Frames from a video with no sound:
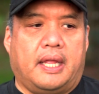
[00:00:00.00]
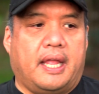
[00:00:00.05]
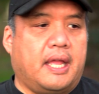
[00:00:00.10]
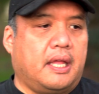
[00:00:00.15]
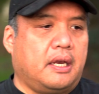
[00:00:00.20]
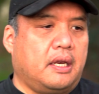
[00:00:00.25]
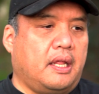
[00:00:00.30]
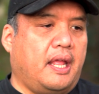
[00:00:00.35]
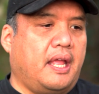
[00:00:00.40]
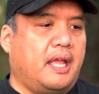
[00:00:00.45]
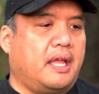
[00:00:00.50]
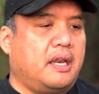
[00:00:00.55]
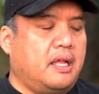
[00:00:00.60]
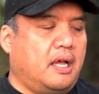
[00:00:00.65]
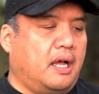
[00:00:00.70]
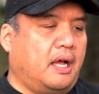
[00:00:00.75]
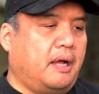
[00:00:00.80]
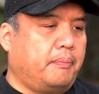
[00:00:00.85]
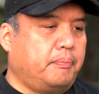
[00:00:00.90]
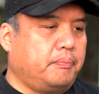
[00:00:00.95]
And
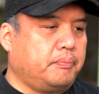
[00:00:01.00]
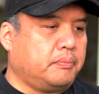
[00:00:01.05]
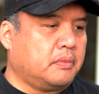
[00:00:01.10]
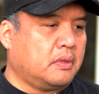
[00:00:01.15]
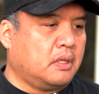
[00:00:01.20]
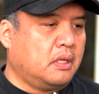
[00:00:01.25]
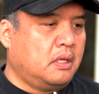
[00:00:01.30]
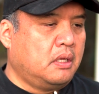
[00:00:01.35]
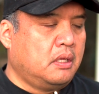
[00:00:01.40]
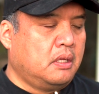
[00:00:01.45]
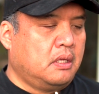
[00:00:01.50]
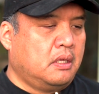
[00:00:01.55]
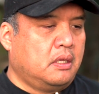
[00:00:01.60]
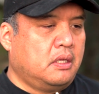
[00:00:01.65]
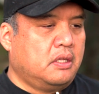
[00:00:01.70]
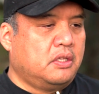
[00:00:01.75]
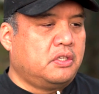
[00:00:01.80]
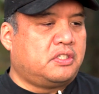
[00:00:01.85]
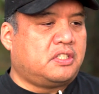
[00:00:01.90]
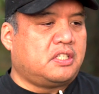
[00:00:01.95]

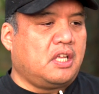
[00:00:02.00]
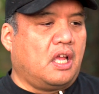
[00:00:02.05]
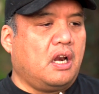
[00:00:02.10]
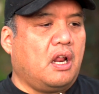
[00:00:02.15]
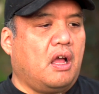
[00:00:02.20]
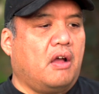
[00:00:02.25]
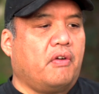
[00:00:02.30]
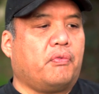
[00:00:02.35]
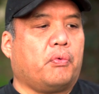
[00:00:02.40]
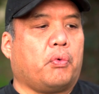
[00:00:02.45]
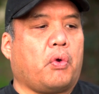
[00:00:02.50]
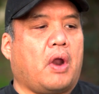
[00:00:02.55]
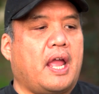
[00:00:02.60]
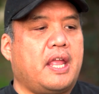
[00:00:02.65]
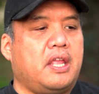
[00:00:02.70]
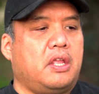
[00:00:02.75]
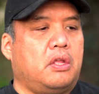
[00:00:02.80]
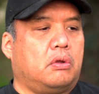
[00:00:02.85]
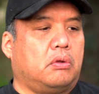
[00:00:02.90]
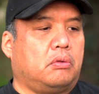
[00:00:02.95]
Son of
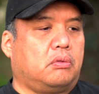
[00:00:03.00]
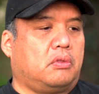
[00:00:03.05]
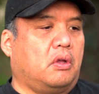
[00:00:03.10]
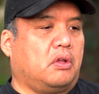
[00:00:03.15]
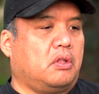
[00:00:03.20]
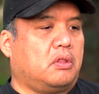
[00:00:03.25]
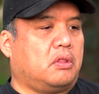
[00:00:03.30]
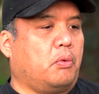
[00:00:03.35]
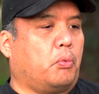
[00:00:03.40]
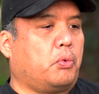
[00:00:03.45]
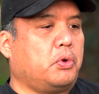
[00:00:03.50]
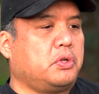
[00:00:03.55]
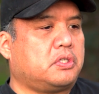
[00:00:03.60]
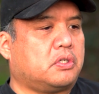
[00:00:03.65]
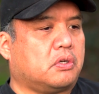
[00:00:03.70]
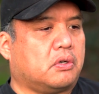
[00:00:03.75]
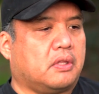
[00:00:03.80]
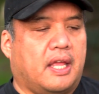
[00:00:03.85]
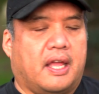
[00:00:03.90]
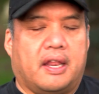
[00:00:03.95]
Ryu, the
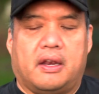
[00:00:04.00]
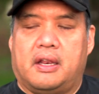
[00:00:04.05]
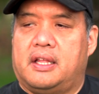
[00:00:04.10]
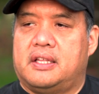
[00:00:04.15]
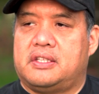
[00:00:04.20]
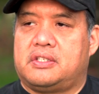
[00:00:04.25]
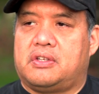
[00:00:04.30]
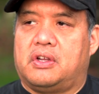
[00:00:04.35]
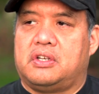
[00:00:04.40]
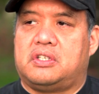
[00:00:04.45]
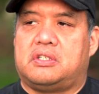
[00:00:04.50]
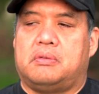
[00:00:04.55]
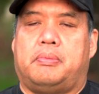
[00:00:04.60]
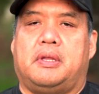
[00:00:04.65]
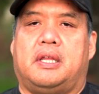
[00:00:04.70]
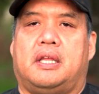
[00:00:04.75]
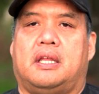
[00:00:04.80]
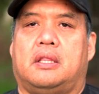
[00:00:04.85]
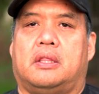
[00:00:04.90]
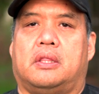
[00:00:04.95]
rooster that is going to
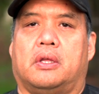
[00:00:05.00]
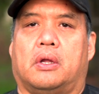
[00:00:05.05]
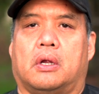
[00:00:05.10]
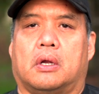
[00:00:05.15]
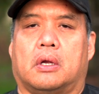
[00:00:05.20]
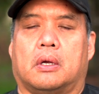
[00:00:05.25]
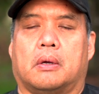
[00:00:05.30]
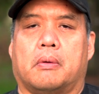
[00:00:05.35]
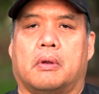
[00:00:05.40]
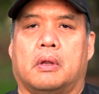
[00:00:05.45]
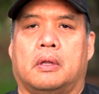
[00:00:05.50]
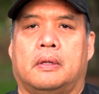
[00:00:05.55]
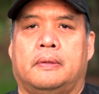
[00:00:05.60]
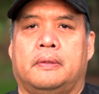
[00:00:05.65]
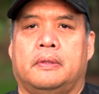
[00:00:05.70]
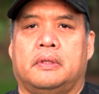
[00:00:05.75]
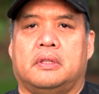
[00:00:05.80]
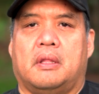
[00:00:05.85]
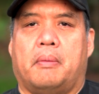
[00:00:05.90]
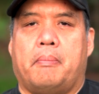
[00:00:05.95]
be their
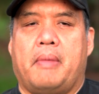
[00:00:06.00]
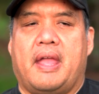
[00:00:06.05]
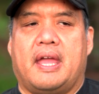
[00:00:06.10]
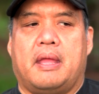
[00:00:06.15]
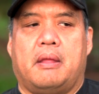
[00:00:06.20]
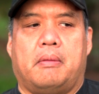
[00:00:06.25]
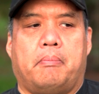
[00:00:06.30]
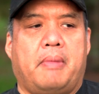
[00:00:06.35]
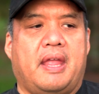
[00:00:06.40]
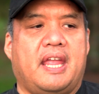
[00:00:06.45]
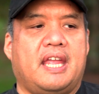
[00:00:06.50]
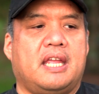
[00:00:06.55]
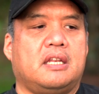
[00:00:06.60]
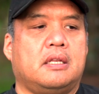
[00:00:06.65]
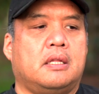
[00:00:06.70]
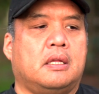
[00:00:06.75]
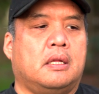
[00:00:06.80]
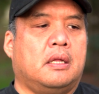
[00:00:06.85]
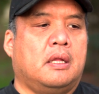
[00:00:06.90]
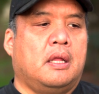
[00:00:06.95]

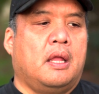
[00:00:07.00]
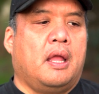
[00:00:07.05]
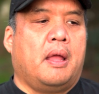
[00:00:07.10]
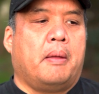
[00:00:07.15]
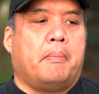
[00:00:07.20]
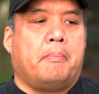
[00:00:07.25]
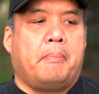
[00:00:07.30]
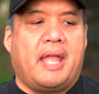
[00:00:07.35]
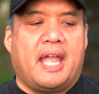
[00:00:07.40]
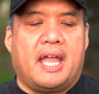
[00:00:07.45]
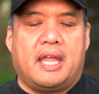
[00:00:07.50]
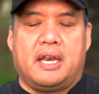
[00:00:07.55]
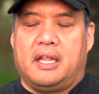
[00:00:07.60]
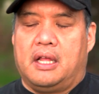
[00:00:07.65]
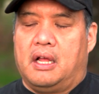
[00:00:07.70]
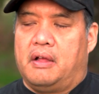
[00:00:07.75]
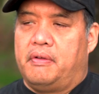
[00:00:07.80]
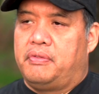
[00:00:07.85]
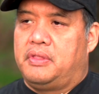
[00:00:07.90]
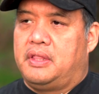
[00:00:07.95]
main man
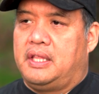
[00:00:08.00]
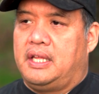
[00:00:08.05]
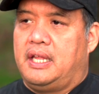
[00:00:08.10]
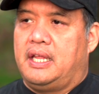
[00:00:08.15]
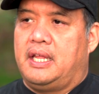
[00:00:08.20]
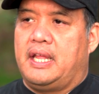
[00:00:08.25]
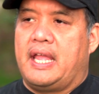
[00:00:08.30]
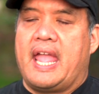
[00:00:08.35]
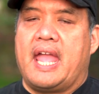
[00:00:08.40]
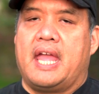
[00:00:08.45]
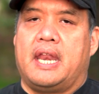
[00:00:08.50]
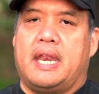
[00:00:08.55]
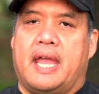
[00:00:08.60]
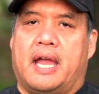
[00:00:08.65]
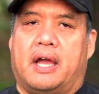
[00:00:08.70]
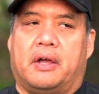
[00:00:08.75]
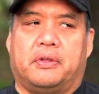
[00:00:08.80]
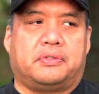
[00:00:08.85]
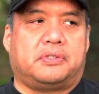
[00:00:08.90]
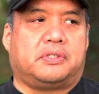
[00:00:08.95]
of the hen
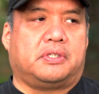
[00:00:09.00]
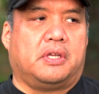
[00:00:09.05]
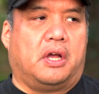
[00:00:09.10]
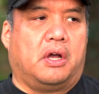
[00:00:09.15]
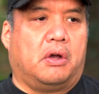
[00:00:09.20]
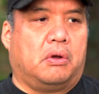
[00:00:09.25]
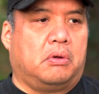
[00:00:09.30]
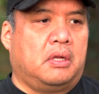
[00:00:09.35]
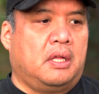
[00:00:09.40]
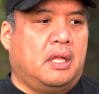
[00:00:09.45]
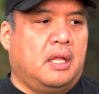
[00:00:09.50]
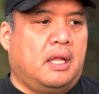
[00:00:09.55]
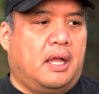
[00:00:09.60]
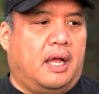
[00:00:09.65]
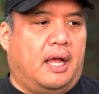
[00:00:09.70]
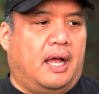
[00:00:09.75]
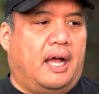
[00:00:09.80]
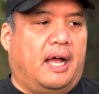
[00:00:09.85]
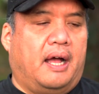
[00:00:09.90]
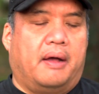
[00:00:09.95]
house. So
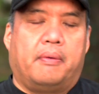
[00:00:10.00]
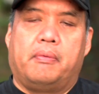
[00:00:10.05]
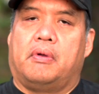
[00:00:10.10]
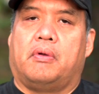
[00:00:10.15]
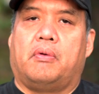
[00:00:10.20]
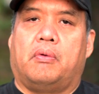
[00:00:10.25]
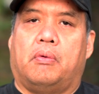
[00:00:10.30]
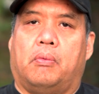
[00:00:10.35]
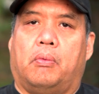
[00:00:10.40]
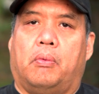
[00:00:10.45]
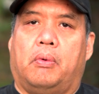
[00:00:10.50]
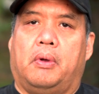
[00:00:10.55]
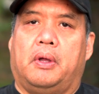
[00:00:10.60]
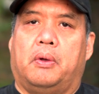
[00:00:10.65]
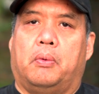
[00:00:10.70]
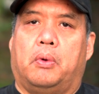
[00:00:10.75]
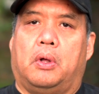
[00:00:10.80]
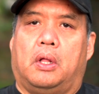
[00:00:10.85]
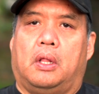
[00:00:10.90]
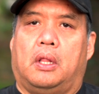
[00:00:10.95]
we
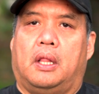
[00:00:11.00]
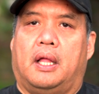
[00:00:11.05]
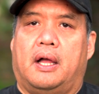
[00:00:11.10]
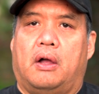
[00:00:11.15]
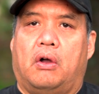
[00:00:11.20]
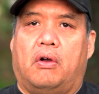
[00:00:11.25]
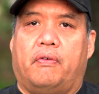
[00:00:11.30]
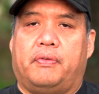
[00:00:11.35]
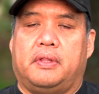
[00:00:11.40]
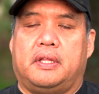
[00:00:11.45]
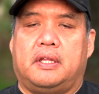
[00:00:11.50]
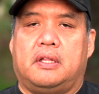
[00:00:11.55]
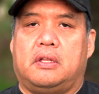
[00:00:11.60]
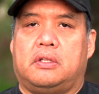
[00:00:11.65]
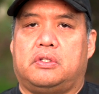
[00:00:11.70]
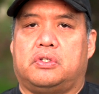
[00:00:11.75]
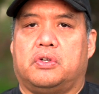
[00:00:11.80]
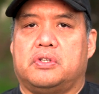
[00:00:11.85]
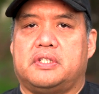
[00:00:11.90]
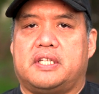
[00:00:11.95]
will hopefully
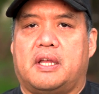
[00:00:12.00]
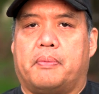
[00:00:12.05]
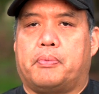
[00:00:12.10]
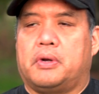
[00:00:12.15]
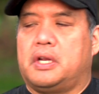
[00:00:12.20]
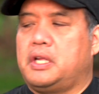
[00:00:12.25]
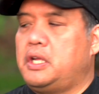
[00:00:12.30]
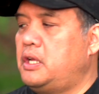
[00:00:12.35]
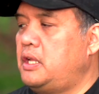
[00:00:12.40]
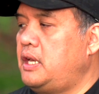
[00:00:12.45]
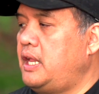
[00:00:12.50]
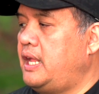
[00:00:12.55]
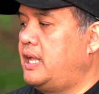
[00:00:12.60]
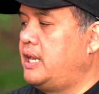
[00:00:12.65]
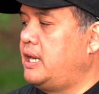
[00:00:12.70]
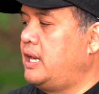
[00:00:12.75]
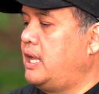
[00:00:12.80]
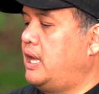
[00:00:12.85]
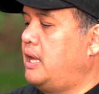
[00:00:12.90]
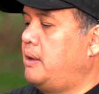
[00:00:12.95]
it turns out pretty good,
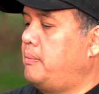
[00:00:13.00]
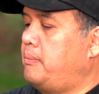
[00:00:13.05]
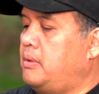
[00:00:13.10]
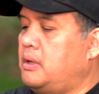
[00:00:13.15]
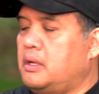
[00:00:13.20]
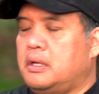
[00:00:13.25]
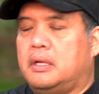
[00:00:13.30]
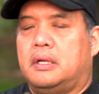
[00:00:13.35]
and we'll